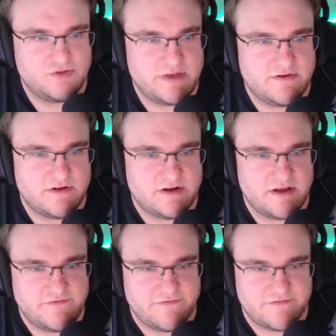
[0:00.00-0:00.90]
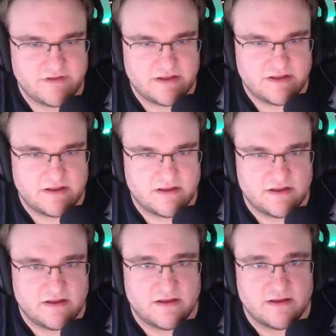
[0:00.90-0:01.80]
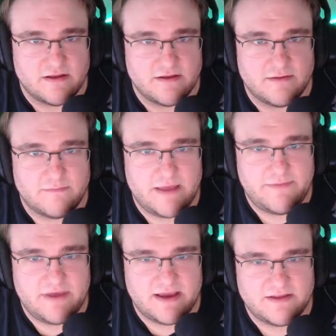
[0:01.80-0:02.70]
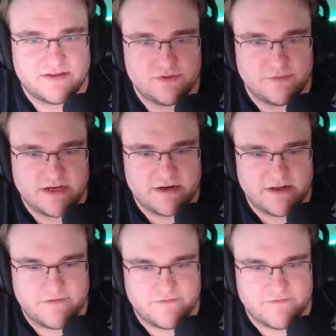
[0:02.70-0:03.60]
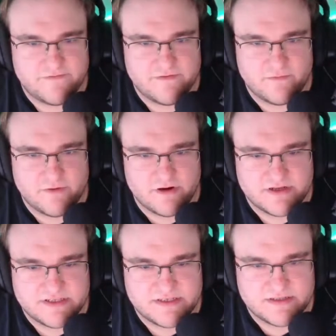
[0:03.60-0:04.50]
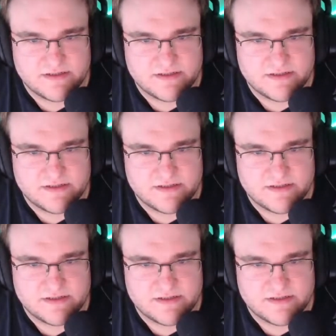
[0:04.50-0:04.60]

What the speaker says: in enough? Maybe I can zoom in enough where it's,